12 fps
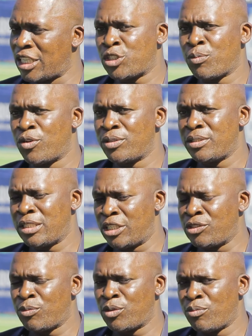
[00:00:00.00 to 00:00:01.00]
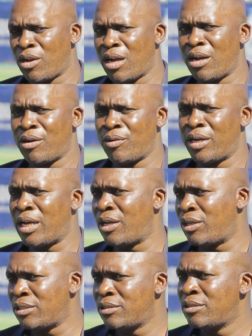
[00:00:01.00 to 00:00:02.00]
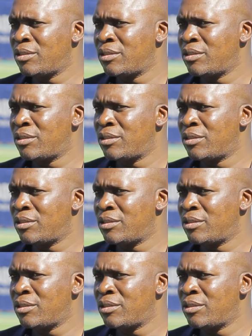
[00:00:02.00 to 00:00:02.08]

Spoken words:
Mugawa, were